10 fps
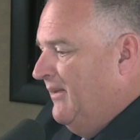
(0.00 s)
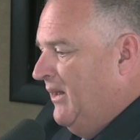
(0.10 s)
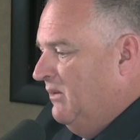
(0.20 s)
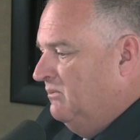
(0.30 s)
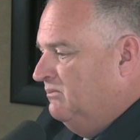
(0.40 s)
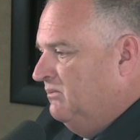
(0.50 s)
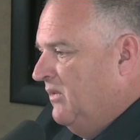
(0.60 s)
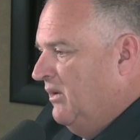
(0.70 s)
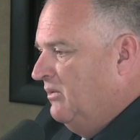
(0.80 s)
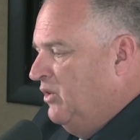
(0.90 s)
then
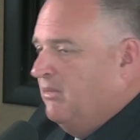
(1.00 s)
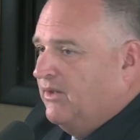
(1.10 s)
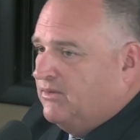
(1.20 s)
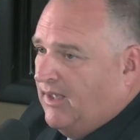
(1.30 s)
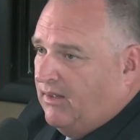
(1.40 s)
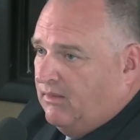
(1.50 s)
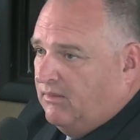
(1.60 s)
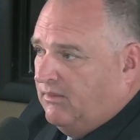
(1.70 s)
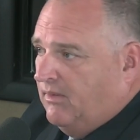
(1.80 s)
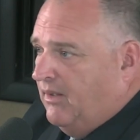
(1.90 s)
2 months later,
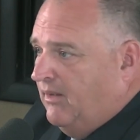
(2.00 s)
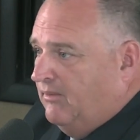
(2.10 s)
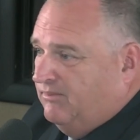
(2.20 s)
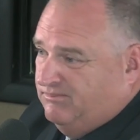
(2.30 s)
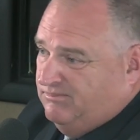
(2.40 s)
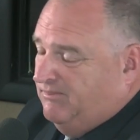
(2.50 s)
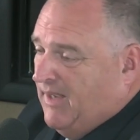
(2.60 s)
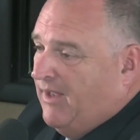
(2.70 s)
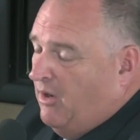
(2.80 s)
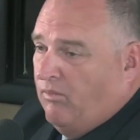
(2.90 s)

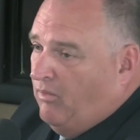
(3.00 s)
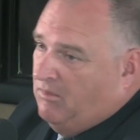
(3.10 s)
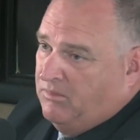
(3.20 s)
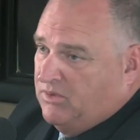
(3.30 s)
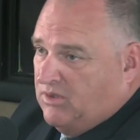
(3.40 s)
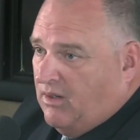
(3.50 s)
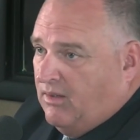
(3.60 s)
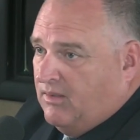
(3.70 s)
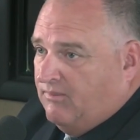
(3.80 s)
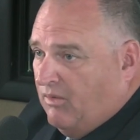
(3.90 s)
by an overwhelming
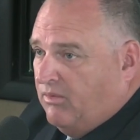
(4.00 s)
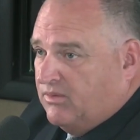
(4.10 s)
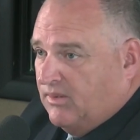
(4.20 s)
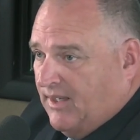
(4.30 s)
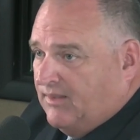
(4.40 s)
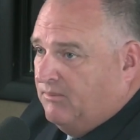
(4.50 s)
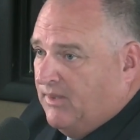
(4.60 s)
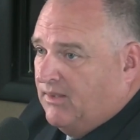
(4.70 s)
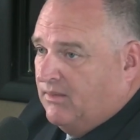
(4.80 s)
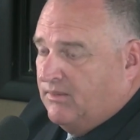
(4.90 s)
majority, the voters elected
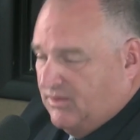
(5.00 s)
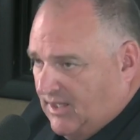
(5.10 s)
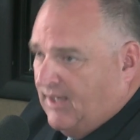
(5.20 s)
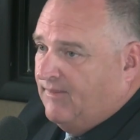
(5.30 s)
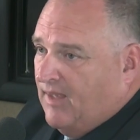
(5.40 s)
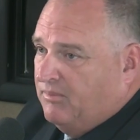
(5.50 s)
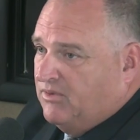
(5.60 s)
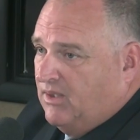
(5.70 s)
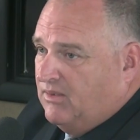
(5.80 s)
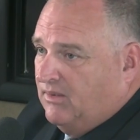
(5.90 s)
me to stay in that
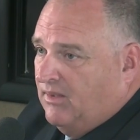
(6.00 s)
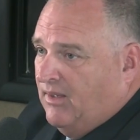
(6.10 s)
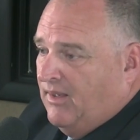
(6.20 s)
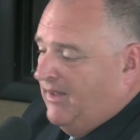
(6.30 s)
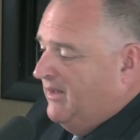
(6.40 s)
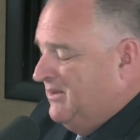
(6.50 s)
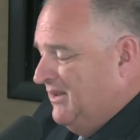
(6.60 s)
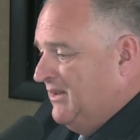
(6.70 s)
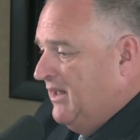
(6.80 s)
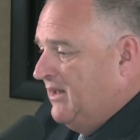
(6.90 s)
position.
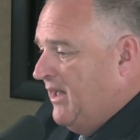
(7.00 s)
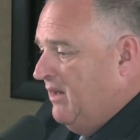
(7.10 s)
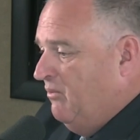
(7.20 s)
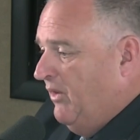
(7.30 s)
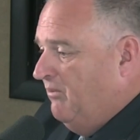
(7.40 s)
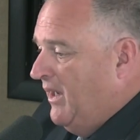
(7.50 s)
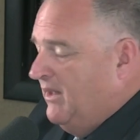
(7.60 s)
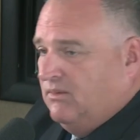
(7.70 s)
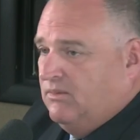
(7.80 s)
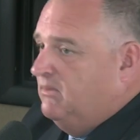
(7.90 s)
Since that time, we've
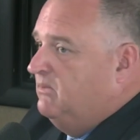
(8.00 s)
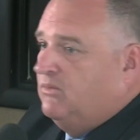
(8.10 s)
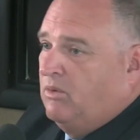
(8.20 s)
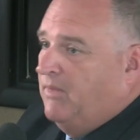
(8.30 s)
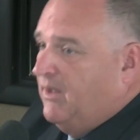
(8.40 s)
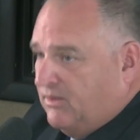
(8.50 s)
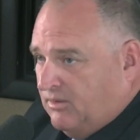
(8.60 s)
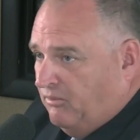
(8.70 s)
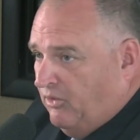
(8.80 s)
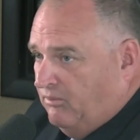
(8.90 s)
made tremendous
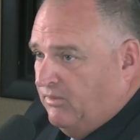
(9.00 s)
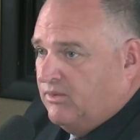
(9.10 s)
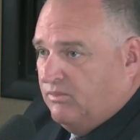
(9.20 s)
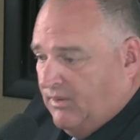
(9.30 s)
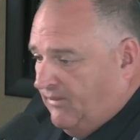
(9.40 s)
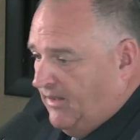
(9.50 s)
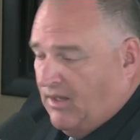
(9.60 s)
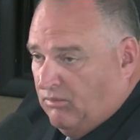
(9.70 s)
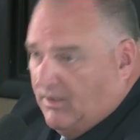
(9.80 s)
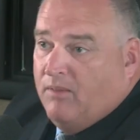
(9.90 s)
improvements with
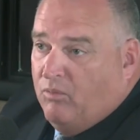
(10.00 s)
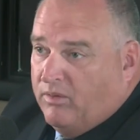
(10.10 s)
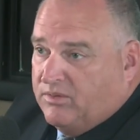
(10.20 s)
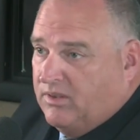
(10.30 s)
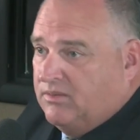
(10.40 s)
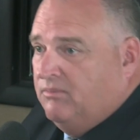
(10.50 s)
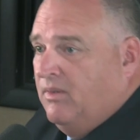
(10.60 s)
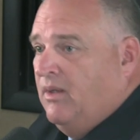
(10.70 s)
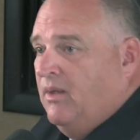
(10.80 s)
the online warrant system.